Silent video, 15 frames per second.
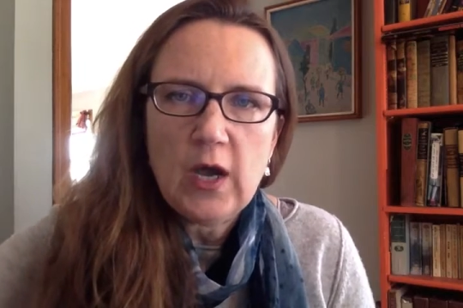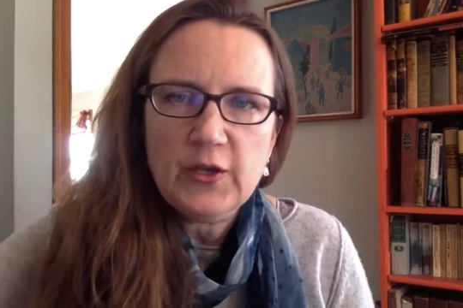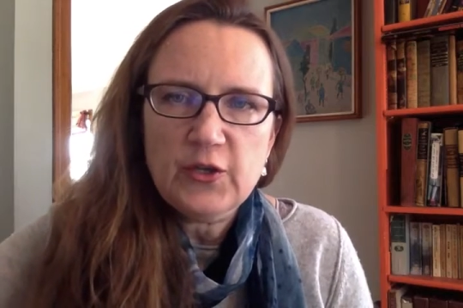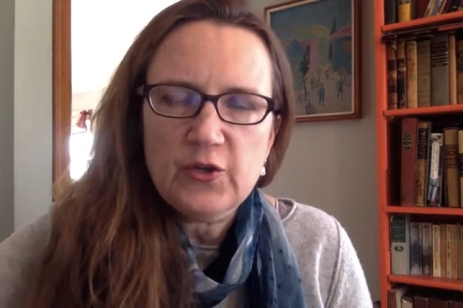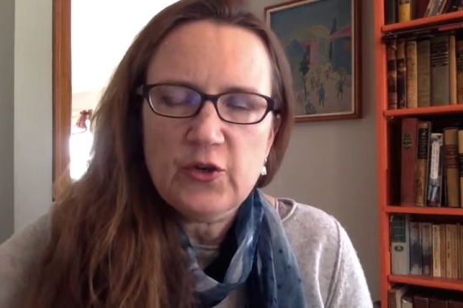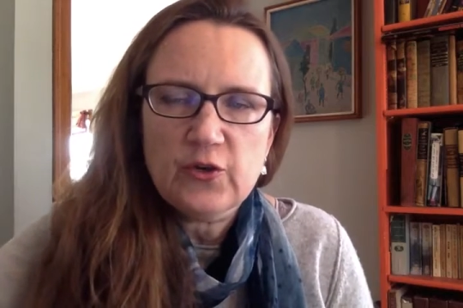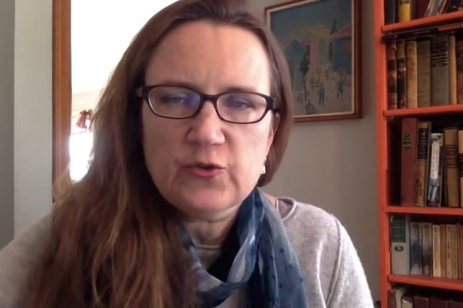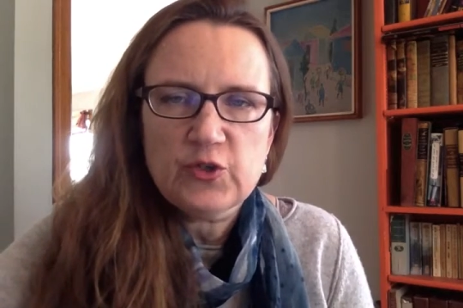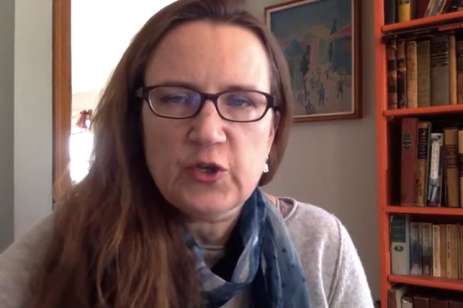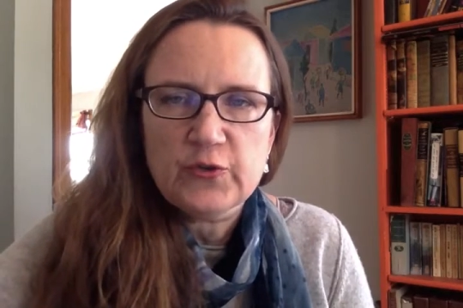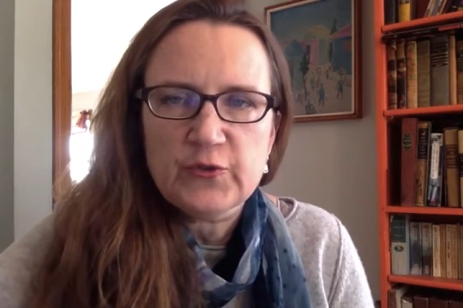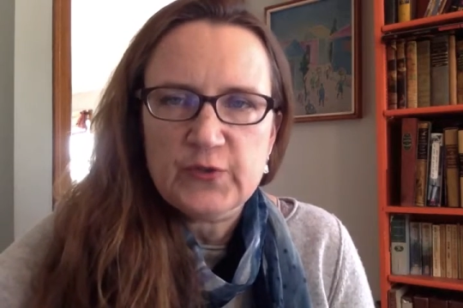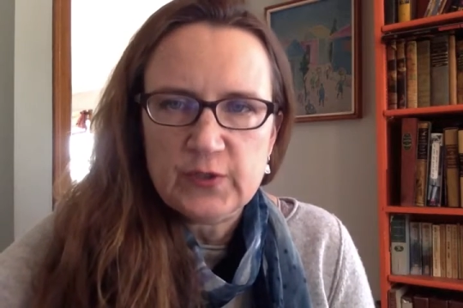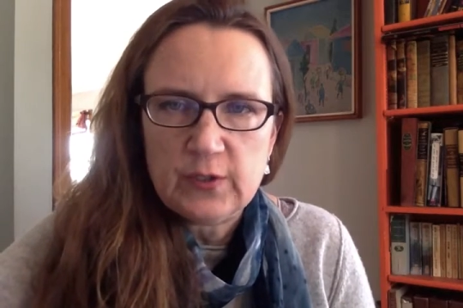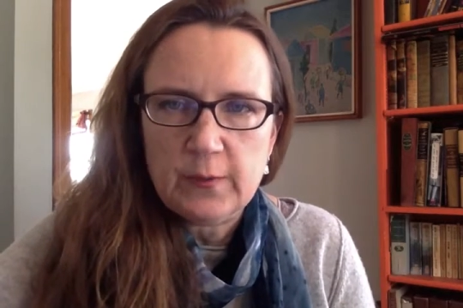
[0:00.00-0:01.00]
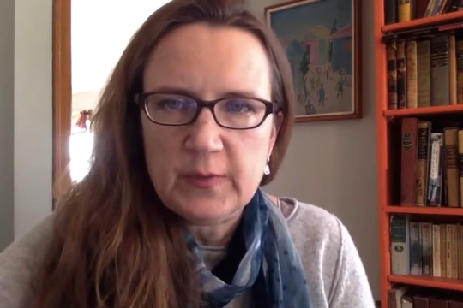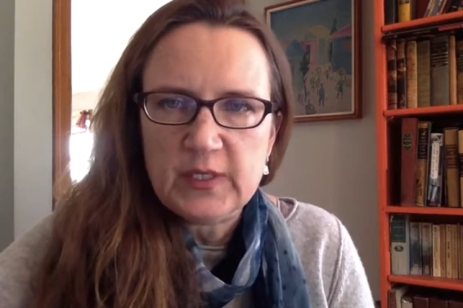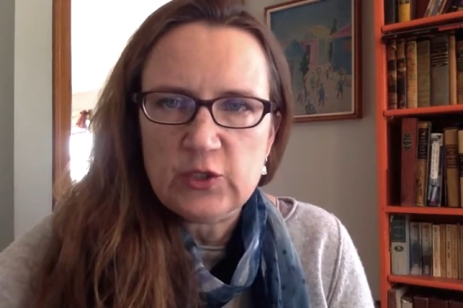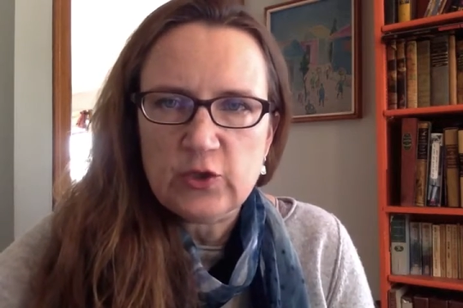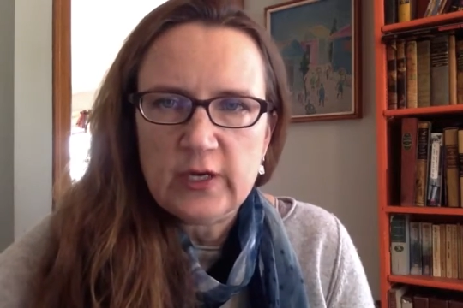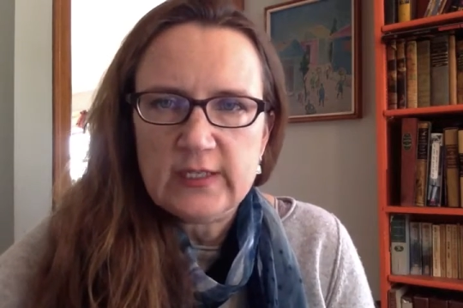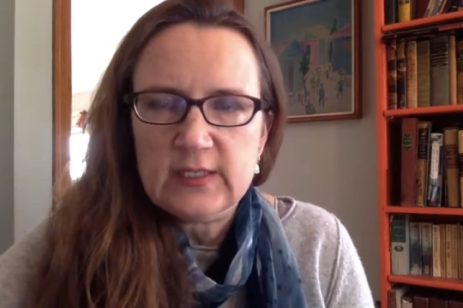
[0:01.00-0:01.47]
you know, show some
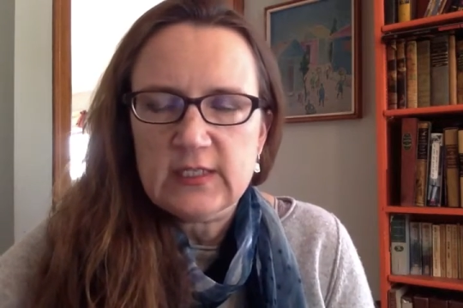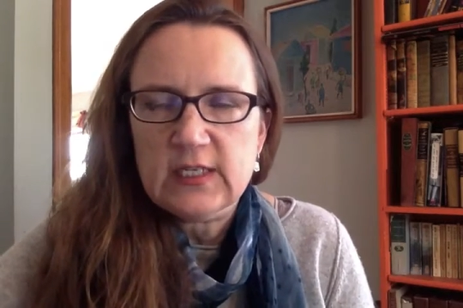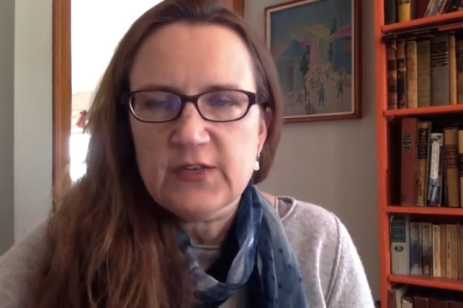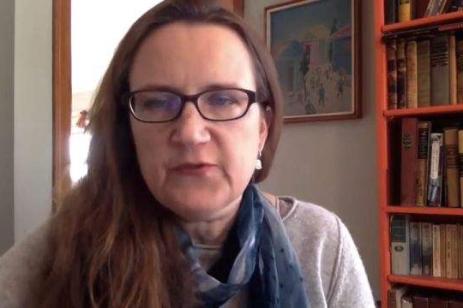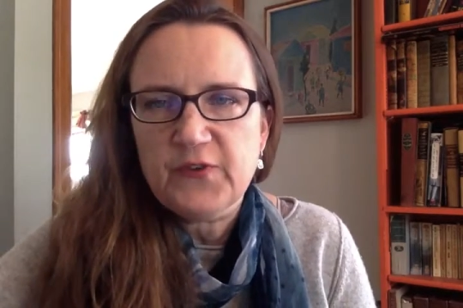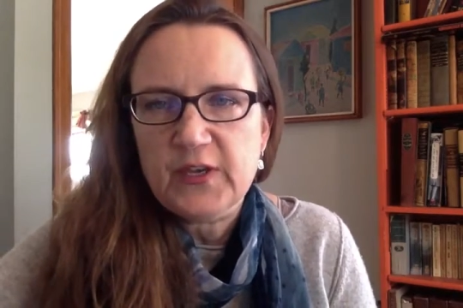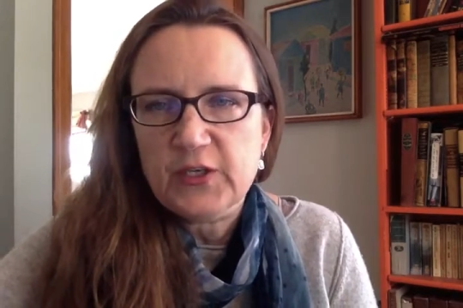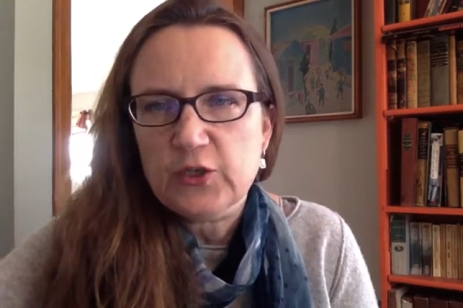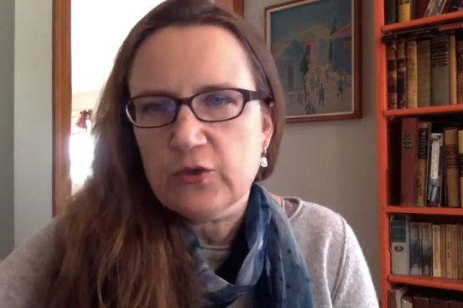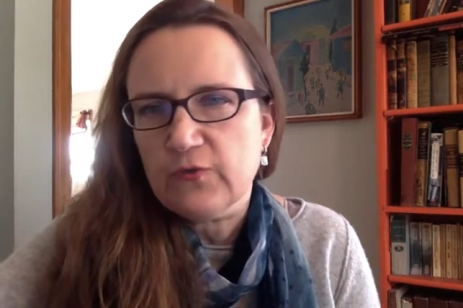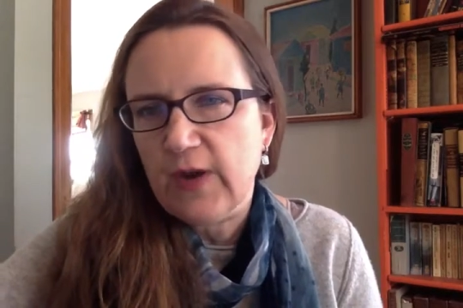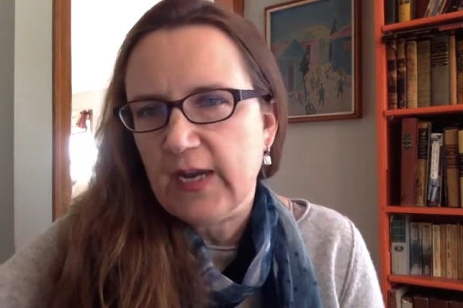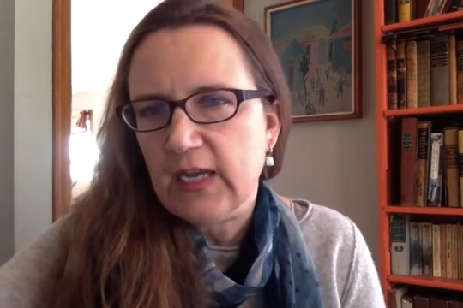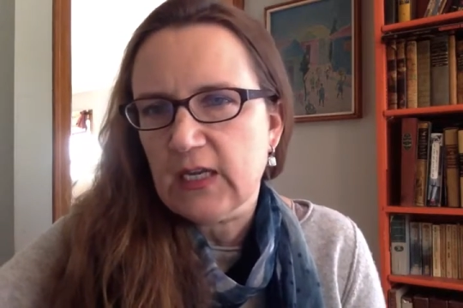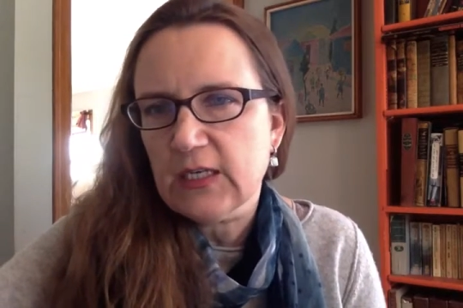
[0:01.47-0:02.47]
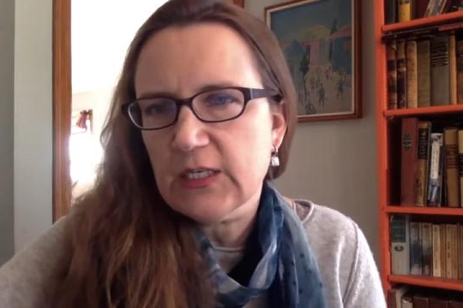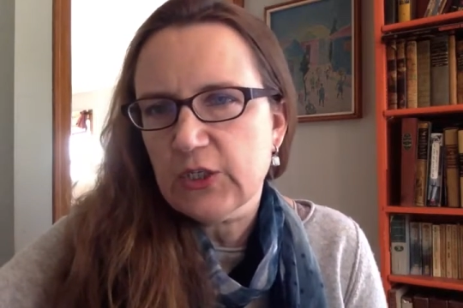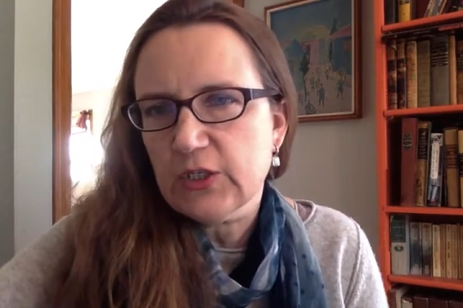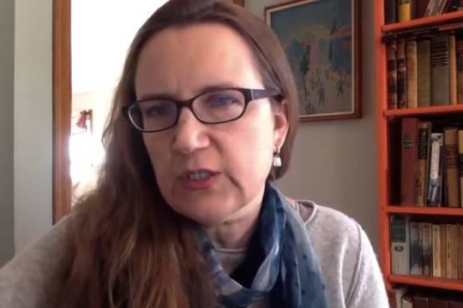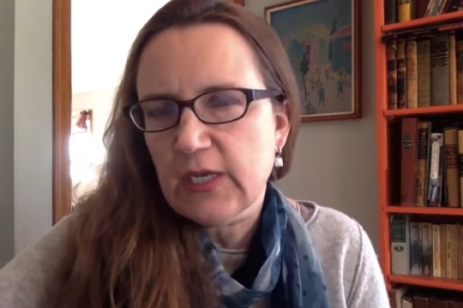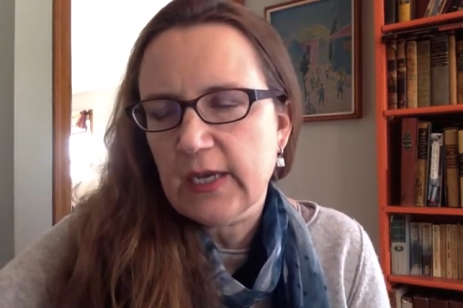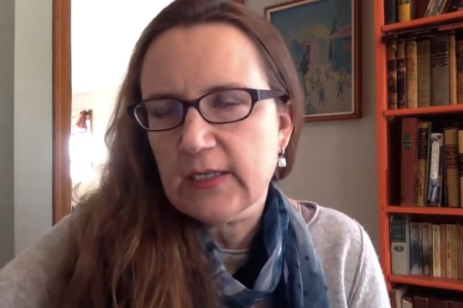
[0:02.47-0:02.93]
interest in facial
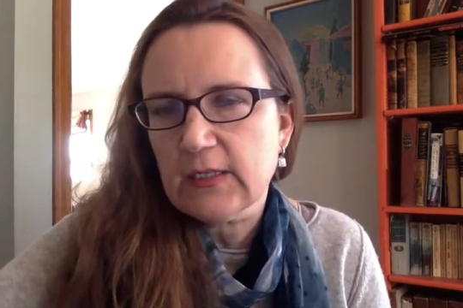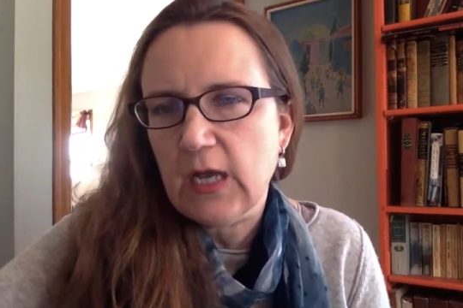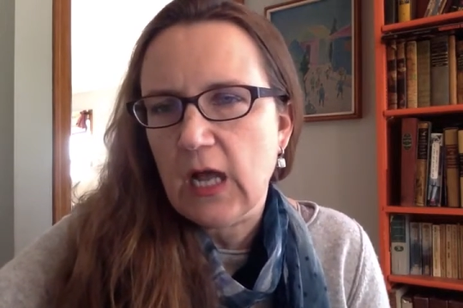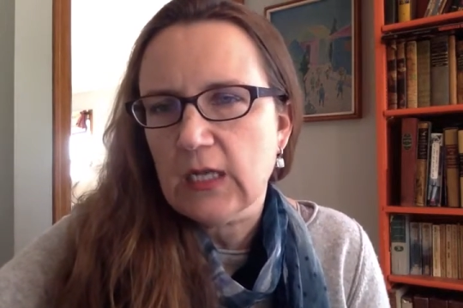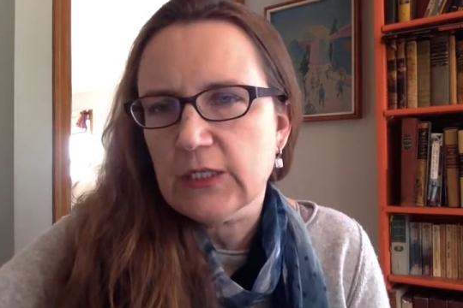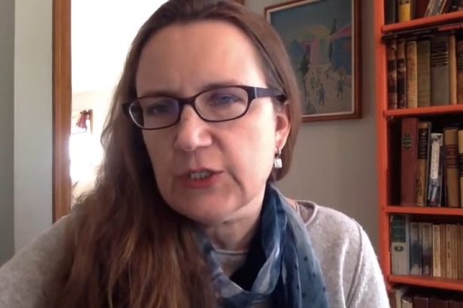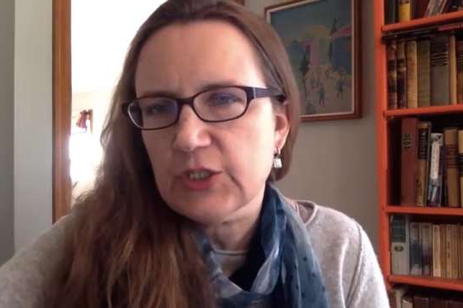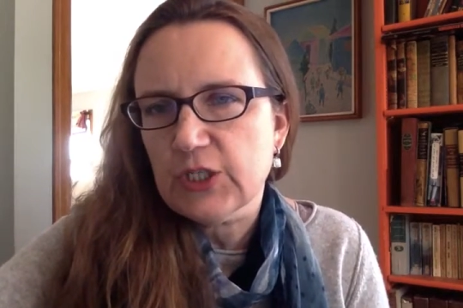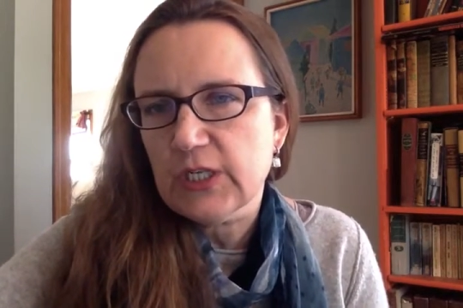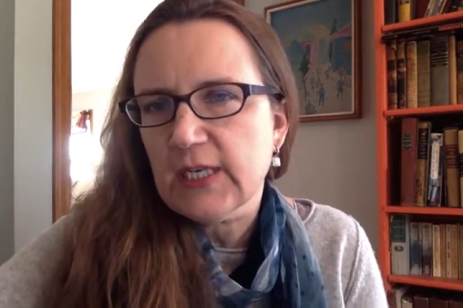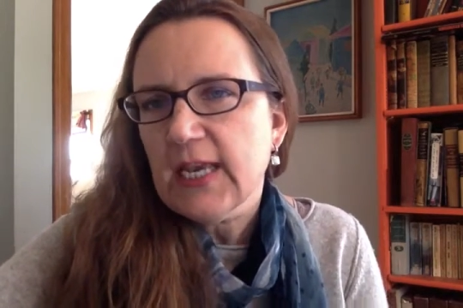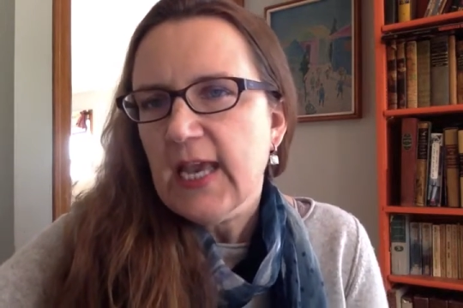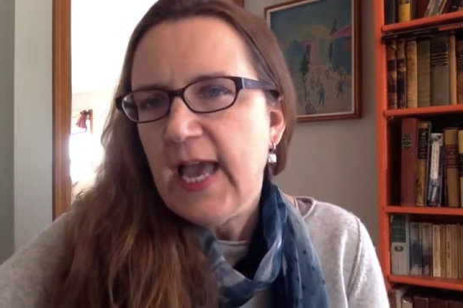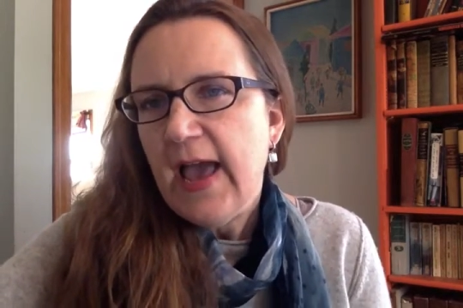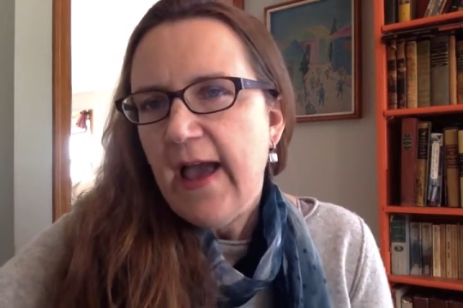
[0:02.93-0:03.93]
recognition technology